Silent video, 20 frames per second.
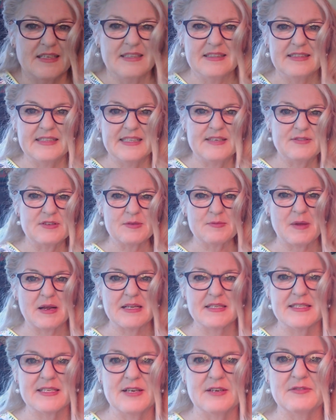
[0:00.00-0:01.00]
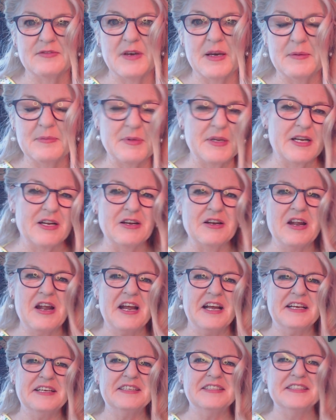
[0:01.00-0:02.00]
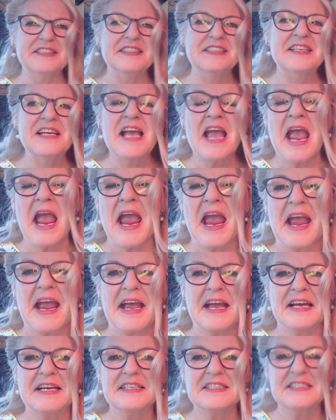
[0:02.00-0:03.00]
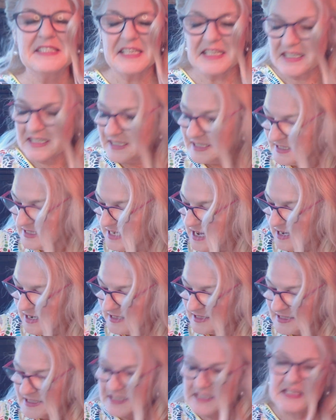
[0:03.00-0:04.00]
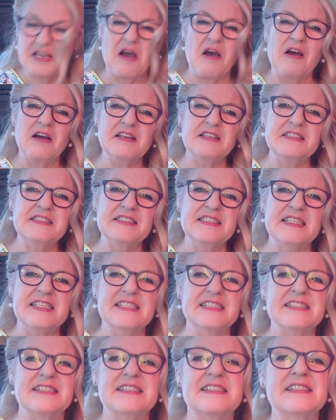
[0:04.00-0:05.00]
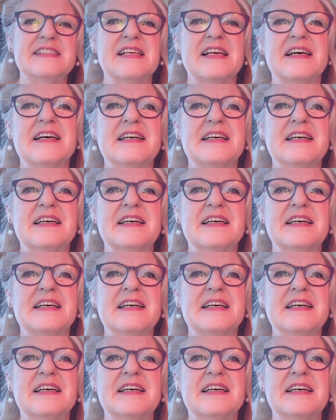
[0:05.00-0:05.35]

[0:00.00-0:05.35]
lever myself up here. And yeah, just cotton. It's